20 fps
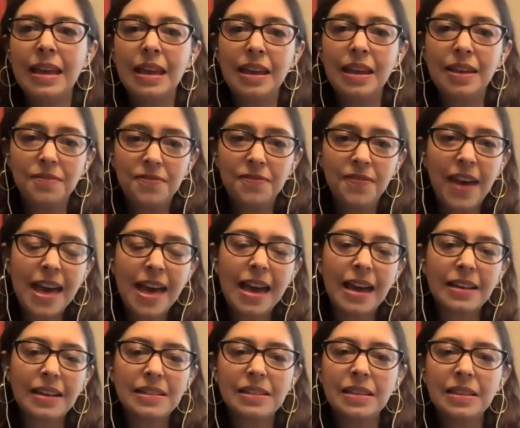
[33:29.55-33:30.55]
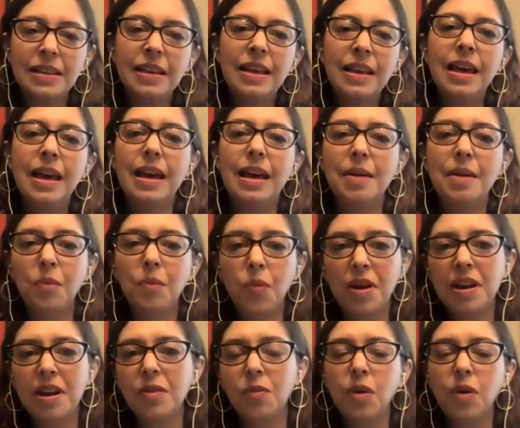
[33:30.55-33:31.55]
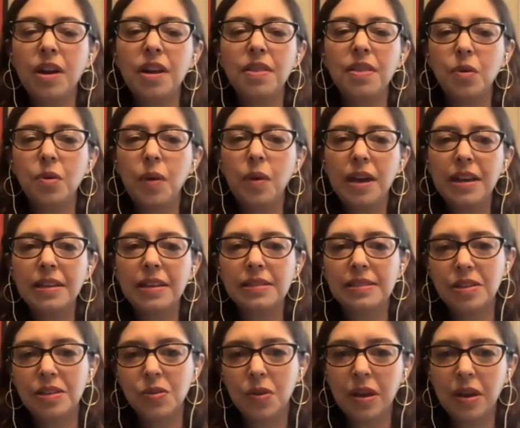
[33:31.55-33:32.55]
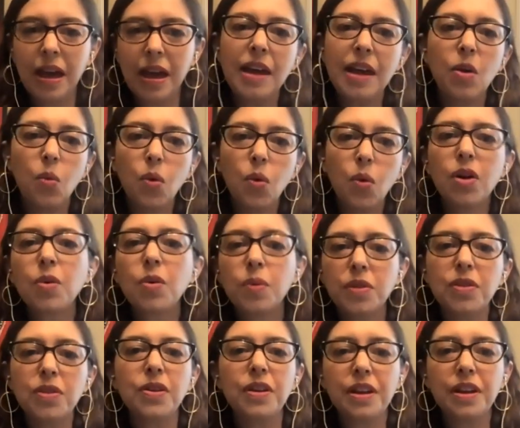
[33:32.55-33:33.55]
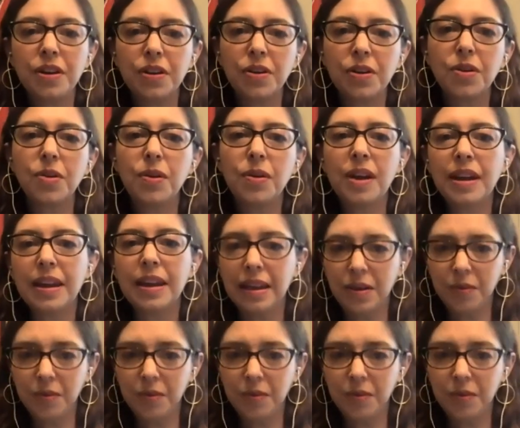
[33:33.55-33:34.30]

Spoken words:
In fact, one of the ways that you can kind of work with your inner critic,